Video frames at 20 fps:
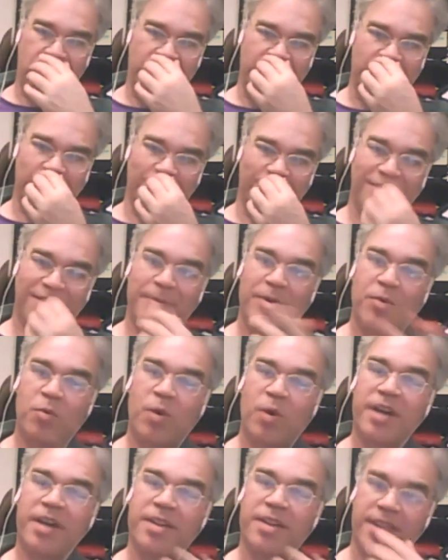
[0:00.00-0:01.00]
Right. So there would be
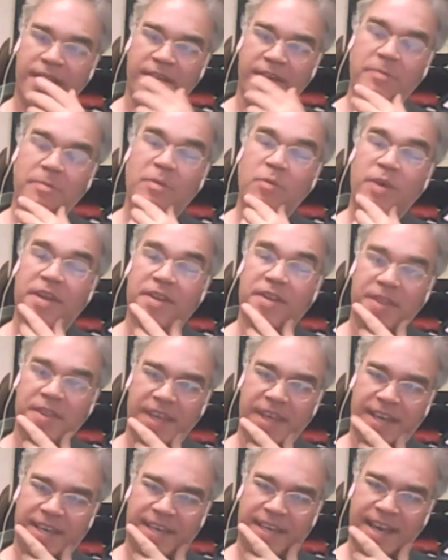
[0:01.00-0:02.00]
one. Th- it would be one
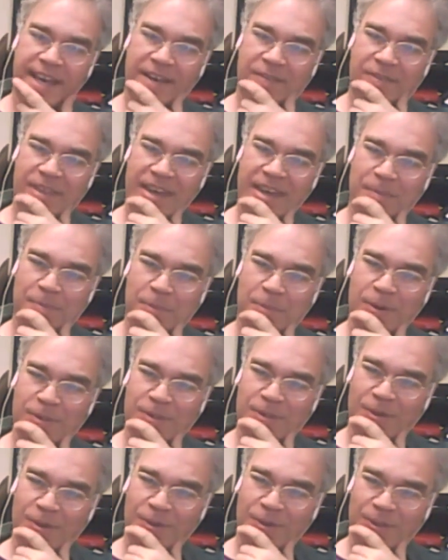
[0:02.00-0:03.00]
thing to have that
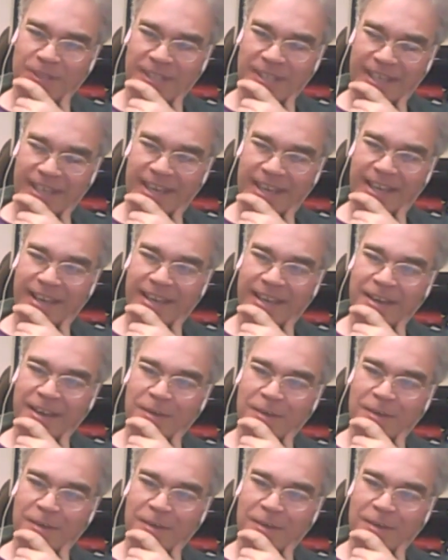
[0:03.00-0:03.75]
post hole digging